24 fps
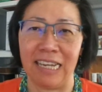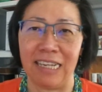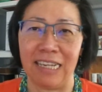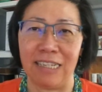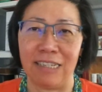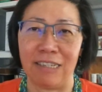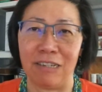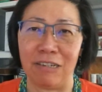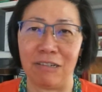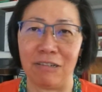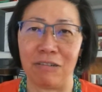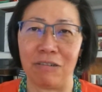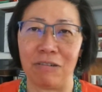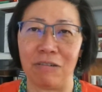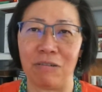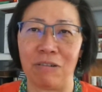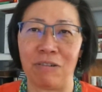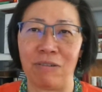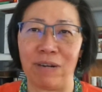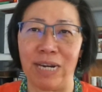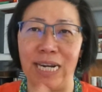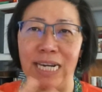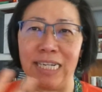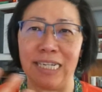to
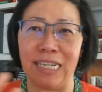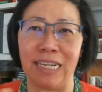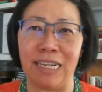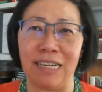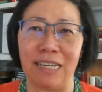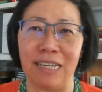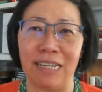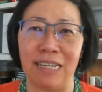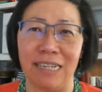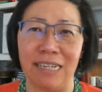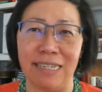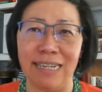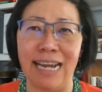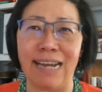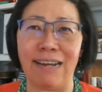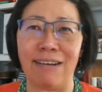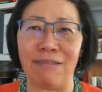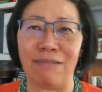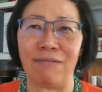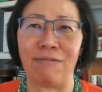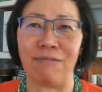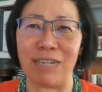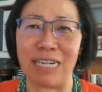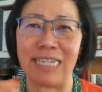create, not
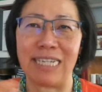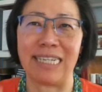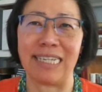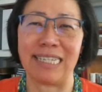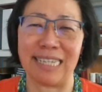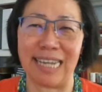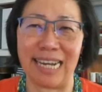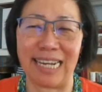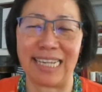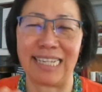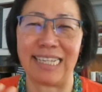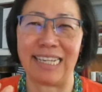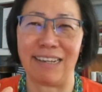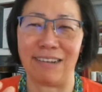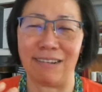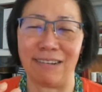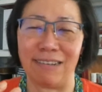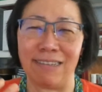redesign